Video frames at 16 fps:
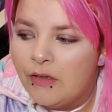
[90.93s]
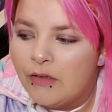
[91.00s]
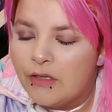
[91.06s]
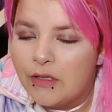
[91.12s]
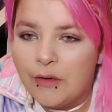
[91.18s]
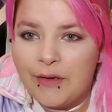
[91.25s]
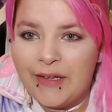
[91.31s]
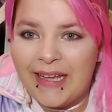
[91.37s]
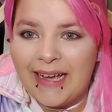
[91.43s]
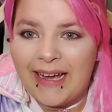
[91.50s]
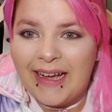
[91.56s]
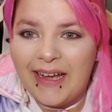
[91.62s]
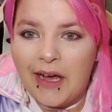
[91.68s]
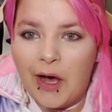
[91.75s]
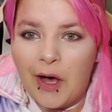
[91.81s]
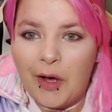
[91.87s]
So yeah,
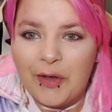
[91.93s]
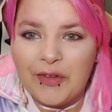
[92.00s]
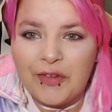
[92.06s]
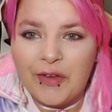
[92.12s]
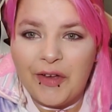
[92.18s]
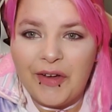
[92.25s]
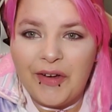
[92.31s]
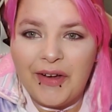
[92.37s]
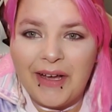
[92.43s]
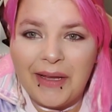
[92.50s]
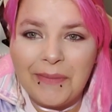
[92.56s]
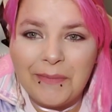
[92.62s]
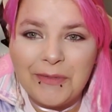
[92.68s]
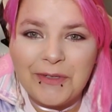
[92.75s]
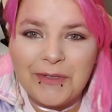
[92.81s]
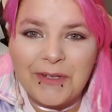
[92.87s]
also
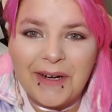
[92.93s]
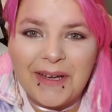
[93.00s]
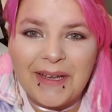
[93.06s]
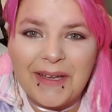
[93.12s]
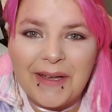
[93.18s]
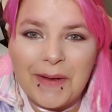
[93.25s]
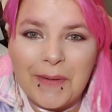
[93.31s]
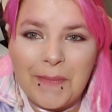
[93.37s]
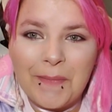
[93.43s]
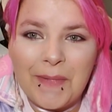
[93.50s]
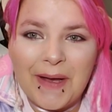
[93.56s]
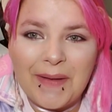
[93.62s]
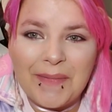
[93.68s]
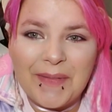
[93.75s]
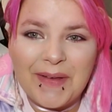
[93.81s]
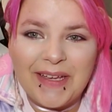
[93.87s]
I'm trying
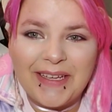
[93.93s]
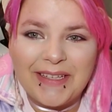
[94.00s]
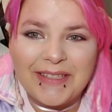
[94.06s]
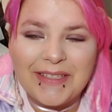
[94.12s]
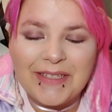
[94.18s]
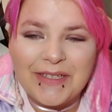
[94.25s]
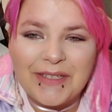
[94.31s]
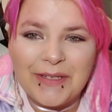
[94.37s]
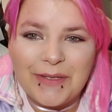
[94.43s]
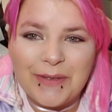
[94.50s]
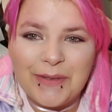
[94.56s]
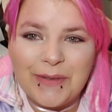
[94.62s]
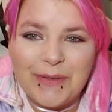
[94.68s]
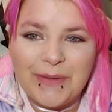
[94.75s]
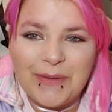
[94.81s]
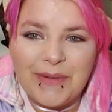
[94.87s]
my best
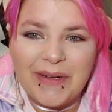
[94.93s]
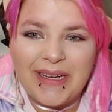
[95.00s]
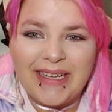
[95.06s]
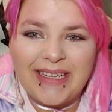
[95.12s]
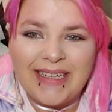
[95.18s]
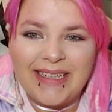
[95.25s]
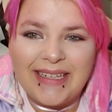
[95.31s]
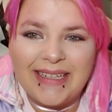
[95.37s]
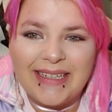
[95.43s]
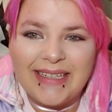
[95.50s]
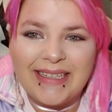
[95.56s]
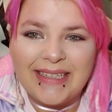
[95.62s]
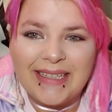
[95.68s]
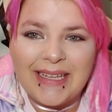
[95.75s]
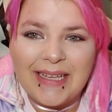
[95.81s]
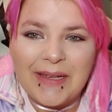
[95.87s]
to uh,
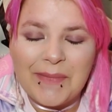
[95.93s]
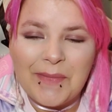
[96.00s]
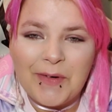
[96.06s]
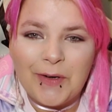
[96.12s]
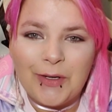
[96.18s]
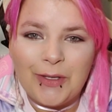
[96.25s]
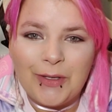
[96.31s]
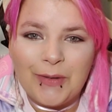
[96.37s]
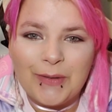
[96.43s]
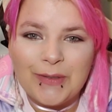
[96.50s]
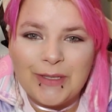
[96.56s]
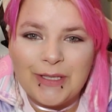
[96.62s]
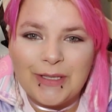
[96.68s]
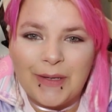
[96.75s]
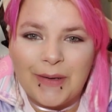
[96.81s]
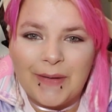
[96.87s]
get more used
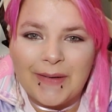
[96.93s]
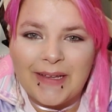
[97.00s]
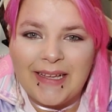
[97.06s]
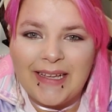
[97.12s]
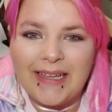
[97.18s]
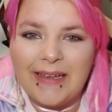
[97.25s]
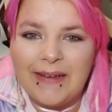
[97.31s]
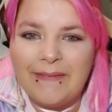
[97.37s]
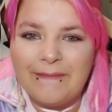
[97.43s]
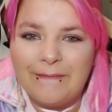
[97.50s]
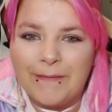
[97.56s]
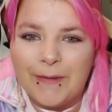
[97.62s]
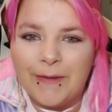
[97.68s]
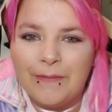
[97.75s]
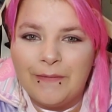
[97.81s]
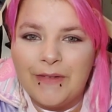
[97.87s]
to talking in
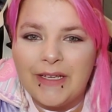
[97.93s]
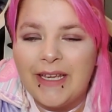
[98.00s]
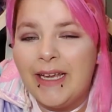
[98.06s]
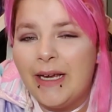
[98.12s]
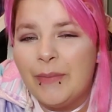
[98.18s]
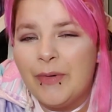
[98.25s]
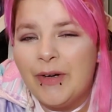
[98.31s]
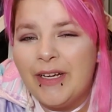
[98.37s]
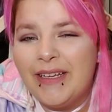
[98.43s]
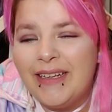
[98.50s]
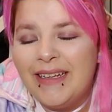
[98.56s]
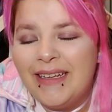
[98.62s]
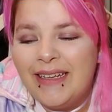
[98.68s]
front of the camera.